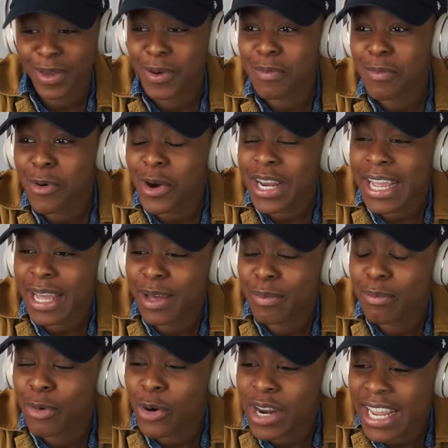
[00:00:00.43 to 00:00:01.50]
Good morning,
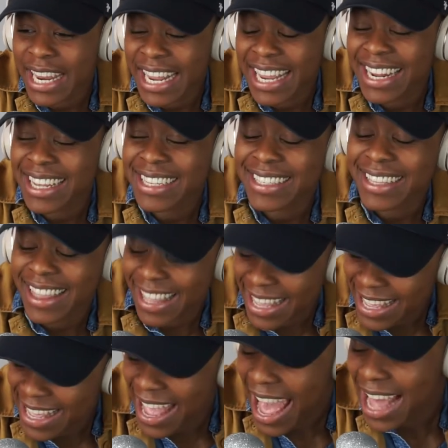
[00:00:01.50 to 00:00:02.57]
good morning. It is
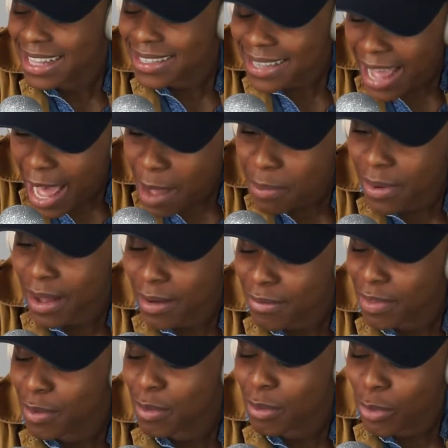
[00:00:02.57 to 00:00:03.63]
the top
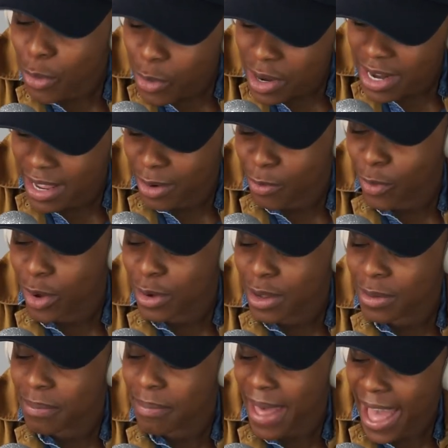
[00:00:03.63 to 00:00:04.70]
of the morning.
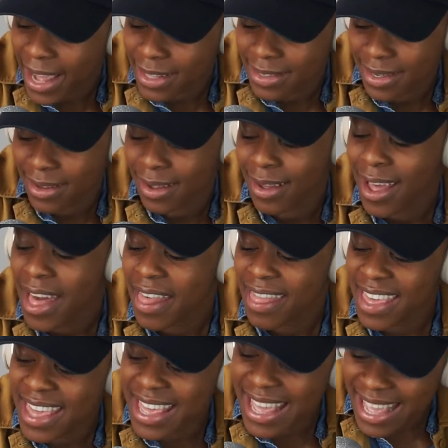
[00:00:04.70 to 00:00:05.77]
Welcome back to
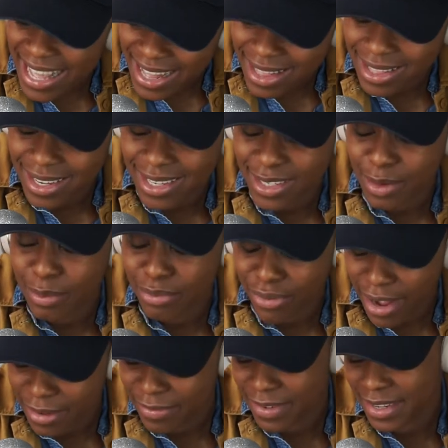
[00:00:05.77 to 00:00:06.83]
the English
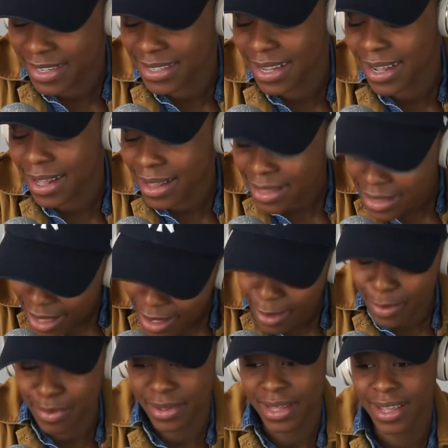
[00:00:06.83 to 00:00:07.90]
Breakfast
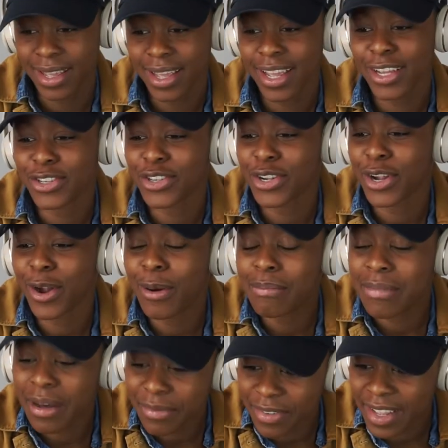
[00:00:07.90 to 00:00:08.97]
Club. It's your girl
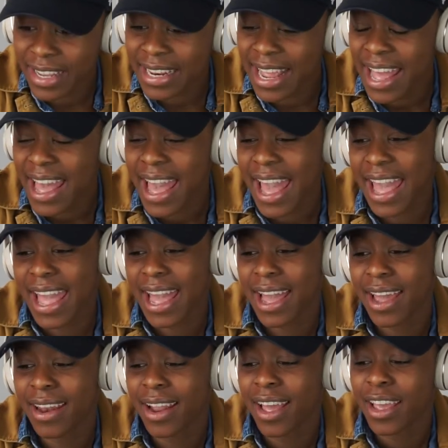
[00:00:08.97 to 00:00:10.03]
Muffin,
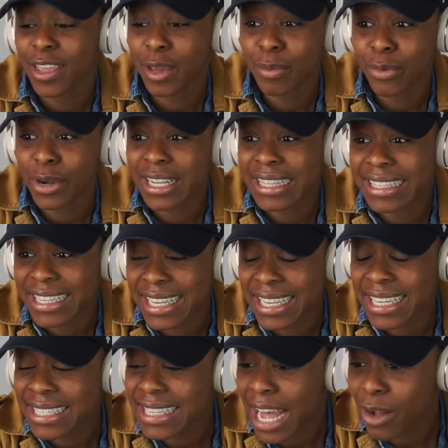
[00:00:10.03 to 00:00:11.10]
and your boy
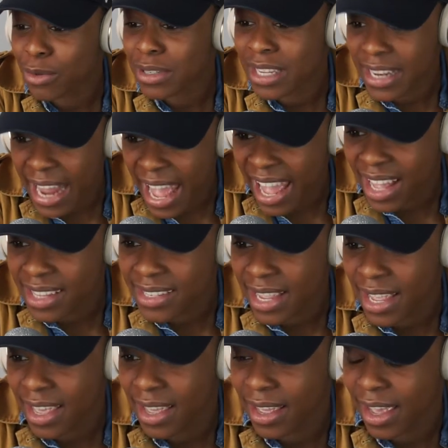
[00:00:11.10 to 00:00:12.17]
T is out today
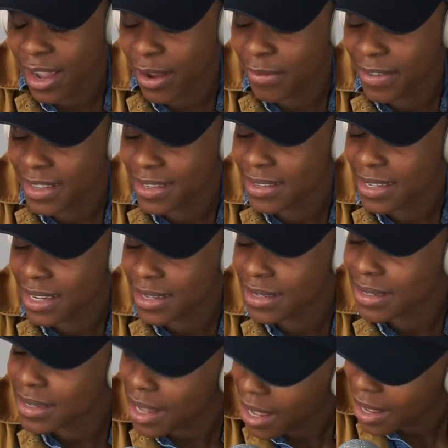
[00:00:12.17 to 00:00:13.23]
taking care of his sick
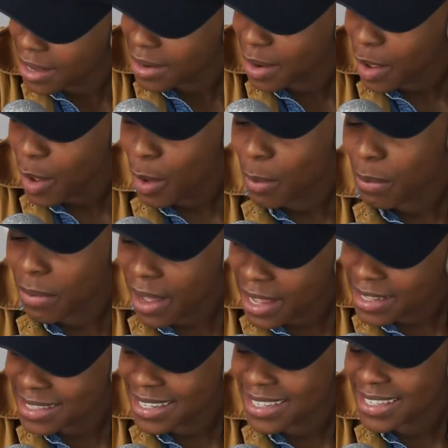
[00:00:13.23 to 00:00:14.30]
son.
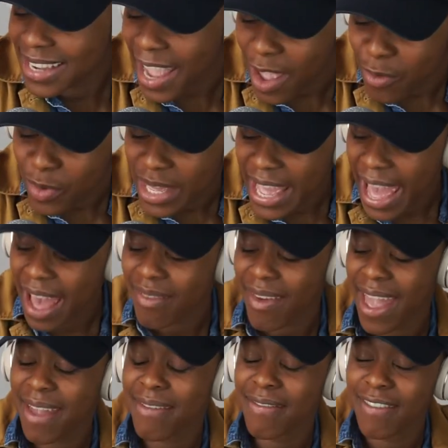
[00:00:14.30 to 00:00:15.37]
But today we have
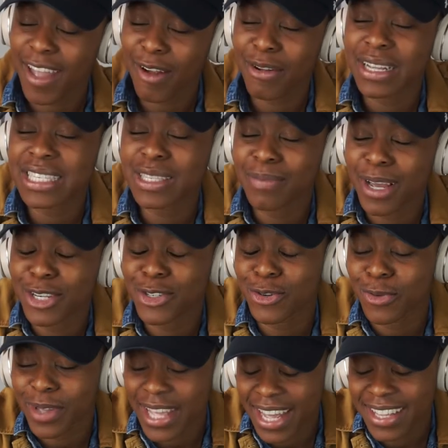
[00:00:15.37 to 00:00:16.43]
a very
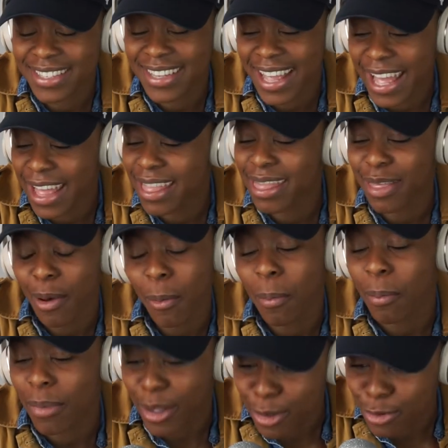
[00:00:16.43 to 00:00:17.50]
special guest in the
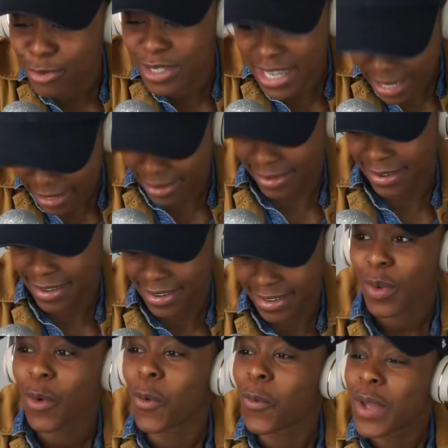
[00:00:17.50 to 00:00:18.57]
building.
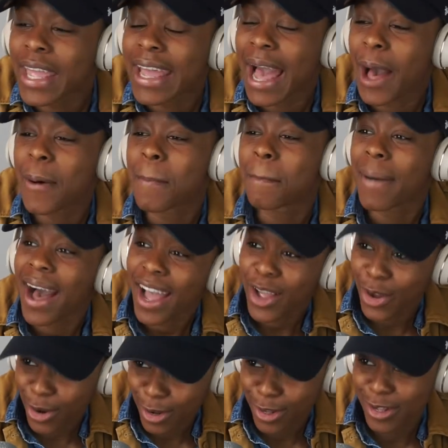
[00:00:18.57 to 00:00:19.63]
We got my
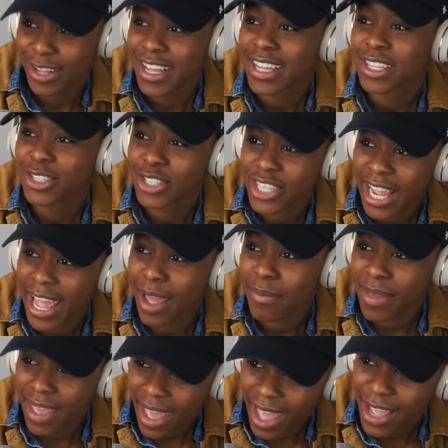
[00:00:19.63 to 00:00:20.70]
girl,
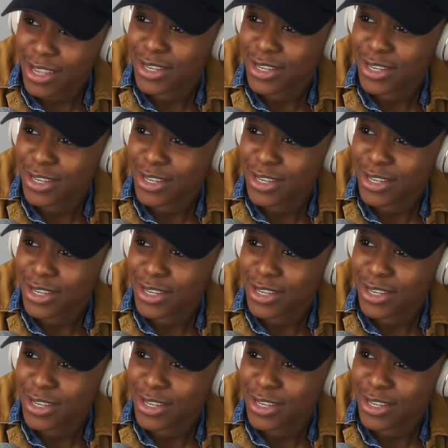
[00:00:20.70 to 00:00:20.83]
Jam K.